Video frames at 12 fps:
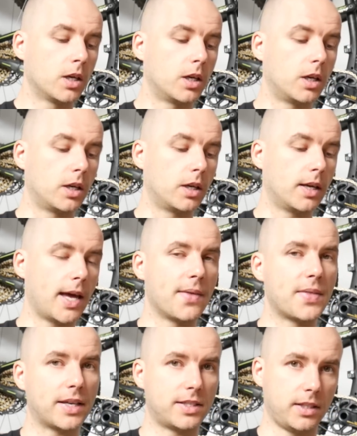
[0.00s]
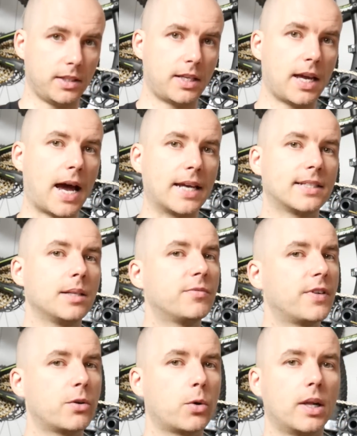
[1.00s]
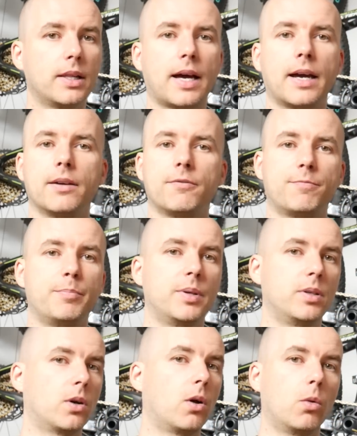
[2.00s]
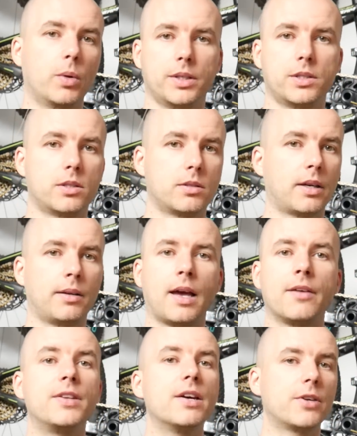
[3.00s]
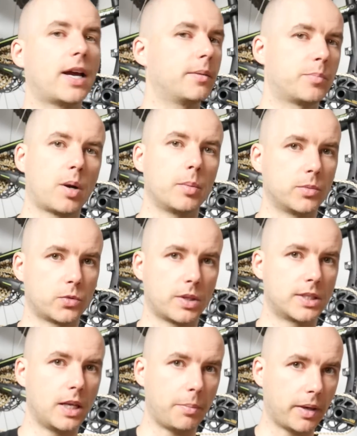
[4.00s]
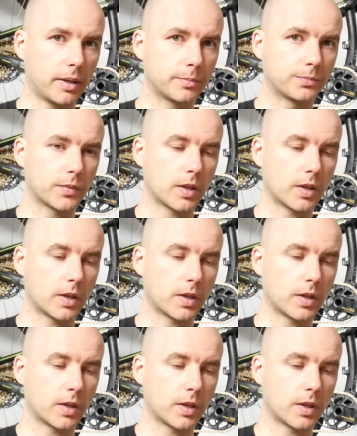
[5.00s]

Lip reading: And that's it. I sleep very well. I've never had problems with sleeping.